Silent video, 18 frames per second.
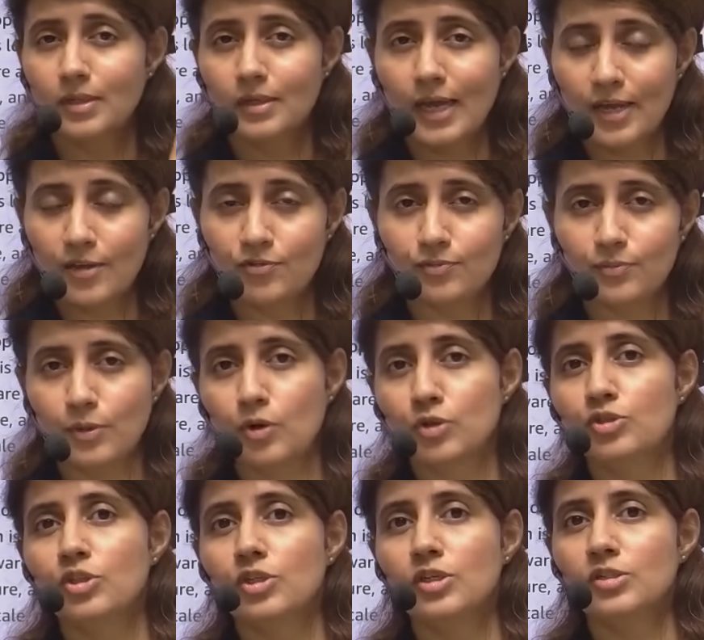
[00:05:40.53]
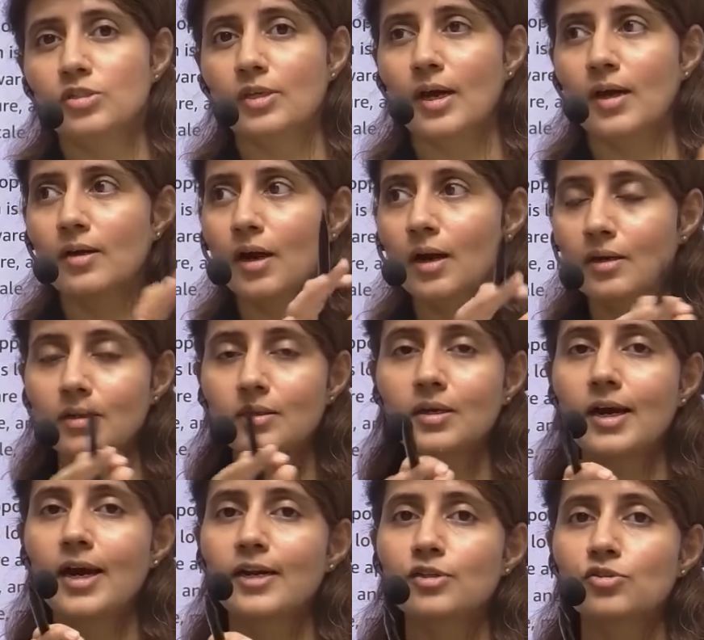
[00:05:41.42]
live projects and under
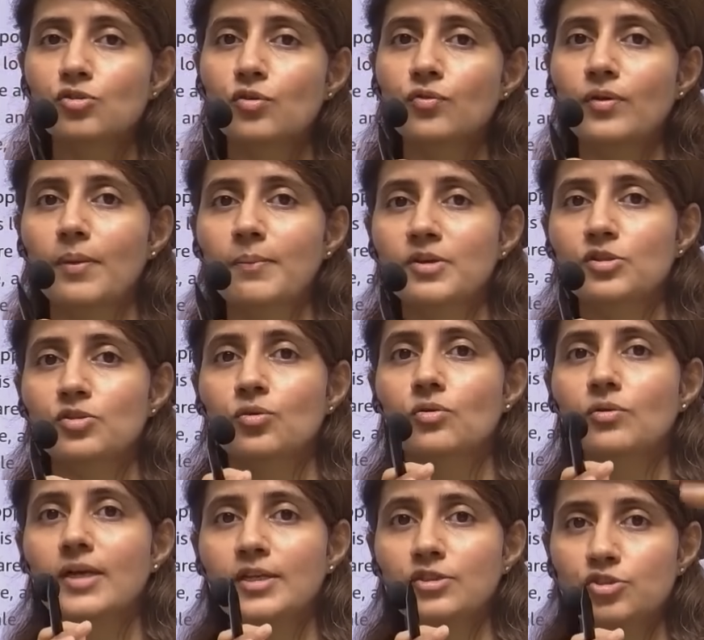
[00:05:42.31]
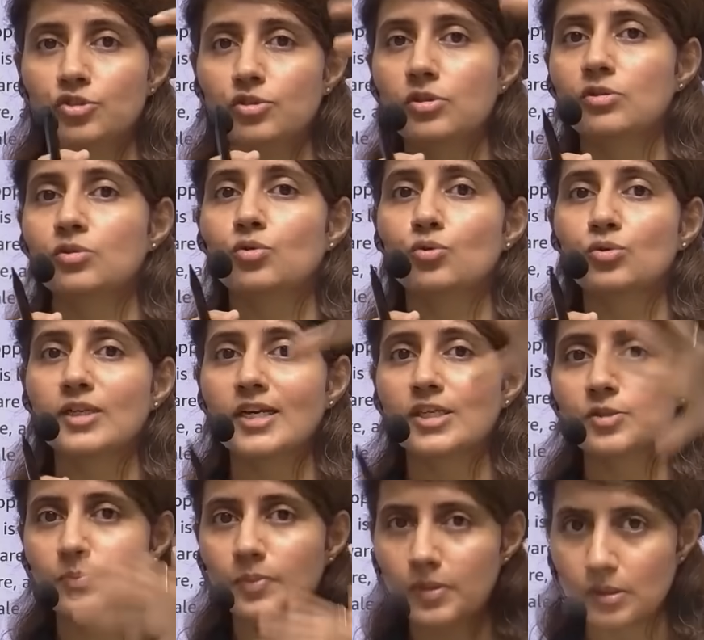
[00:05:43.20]
the guidance of Amazon engineers, those
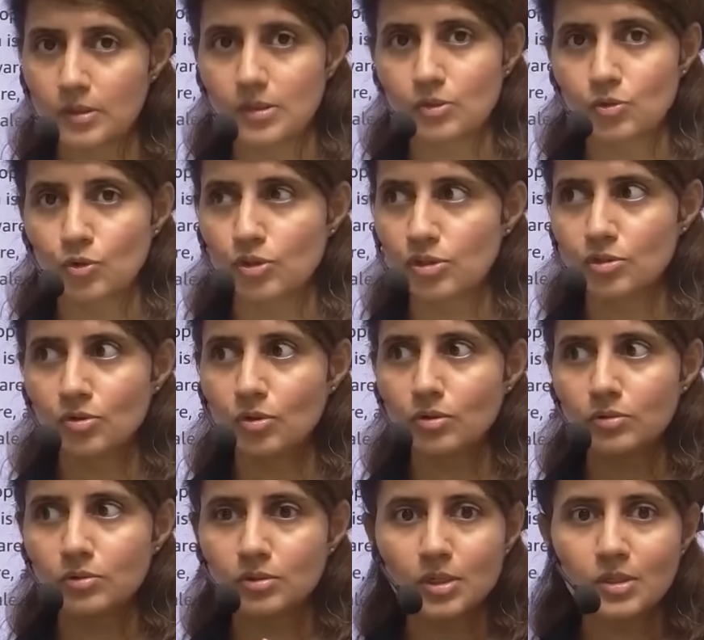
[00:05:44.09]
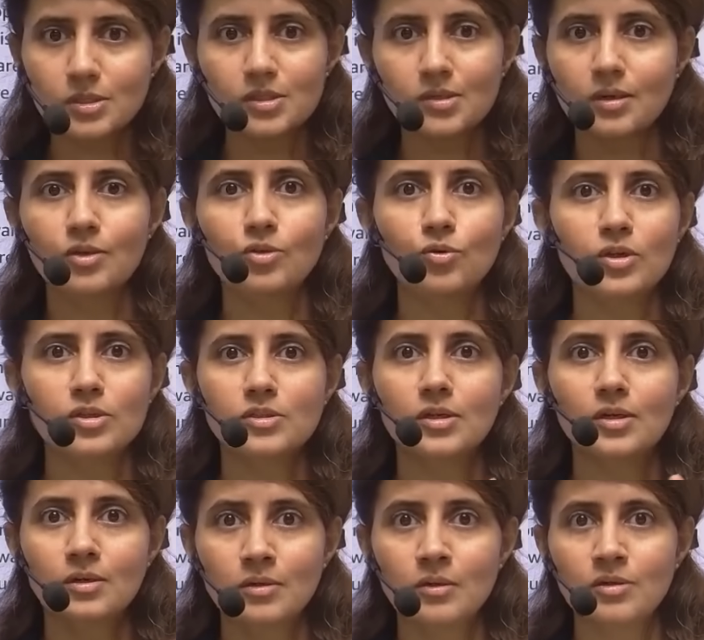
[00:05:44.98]
experts. So it's not just a, you can
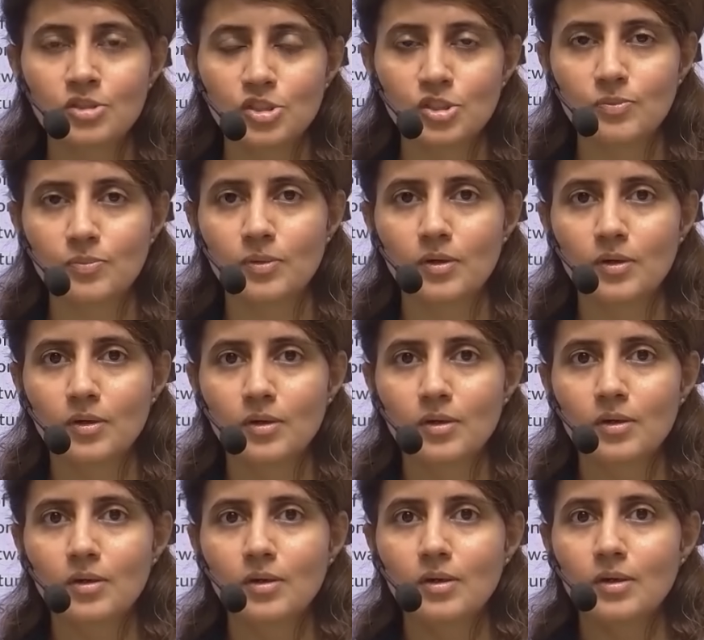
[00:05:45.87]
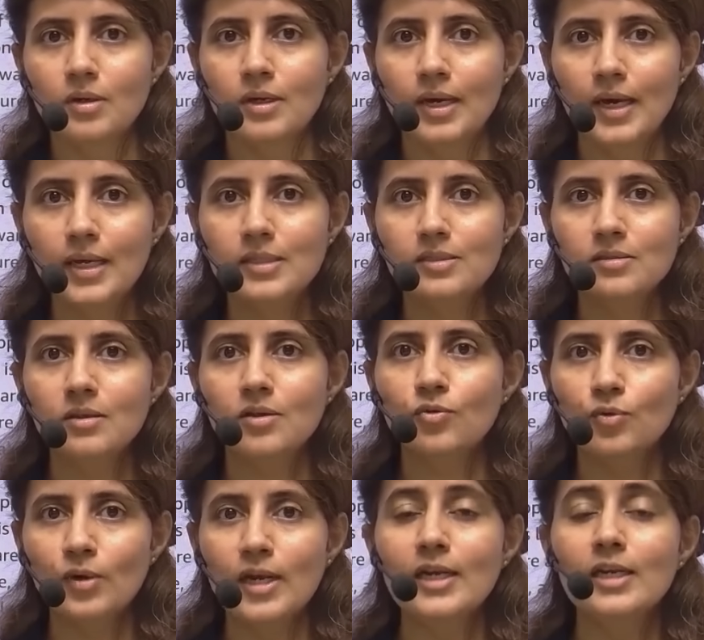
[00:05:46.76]
say, internship. It's
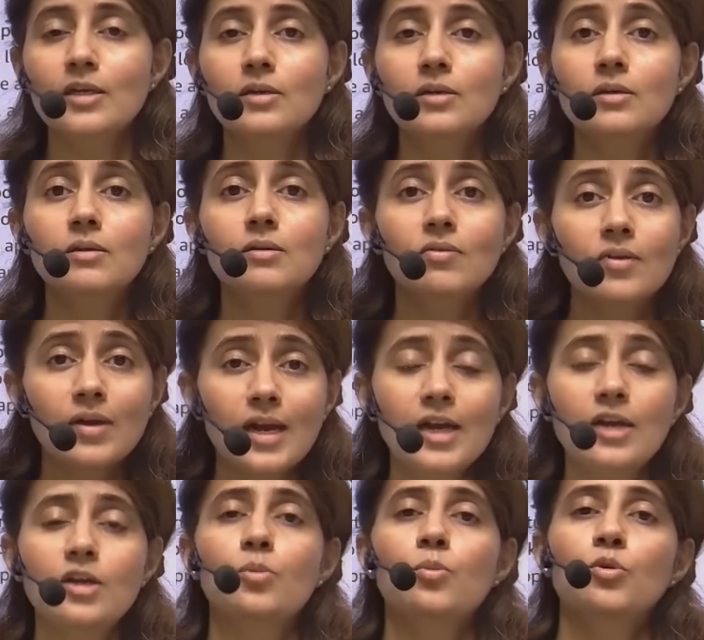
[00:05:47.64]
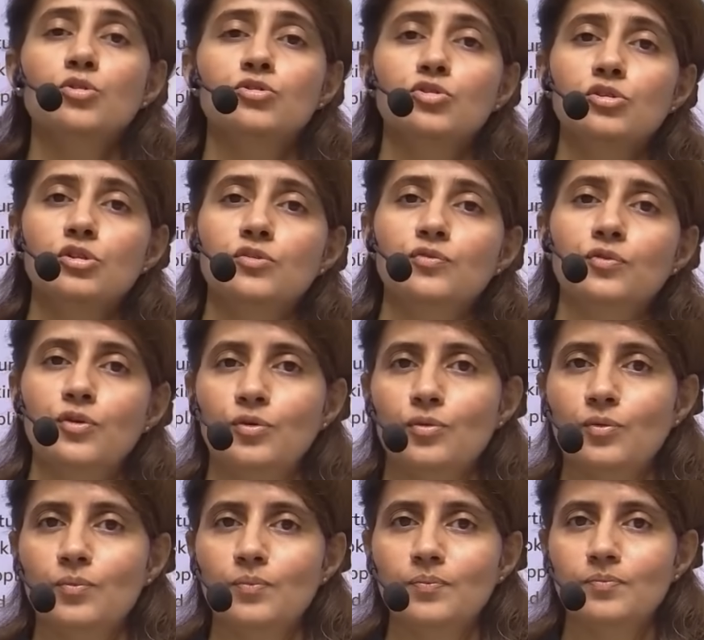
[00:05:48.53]
a really great opportunity for
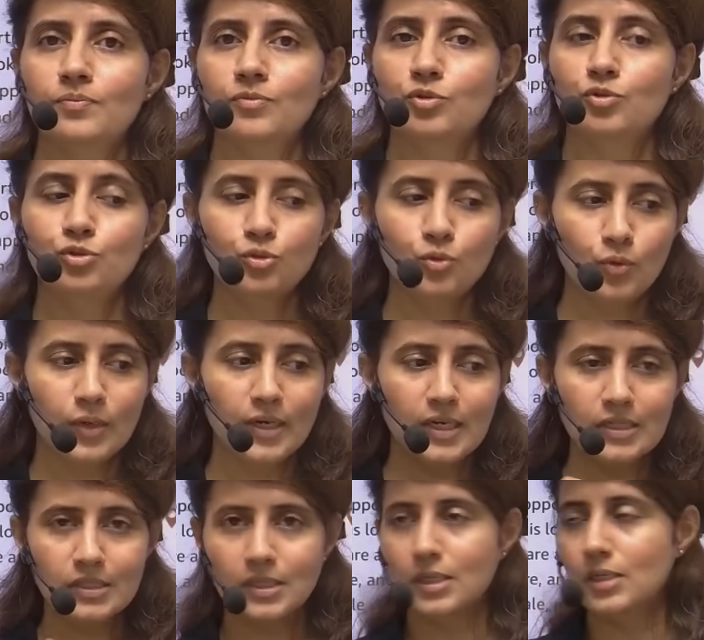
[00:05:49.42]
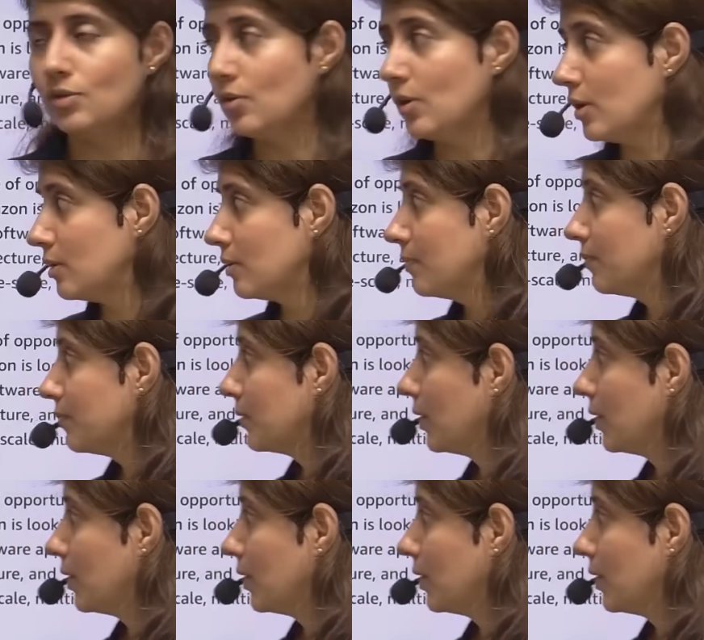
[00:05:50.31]
you to showcase in your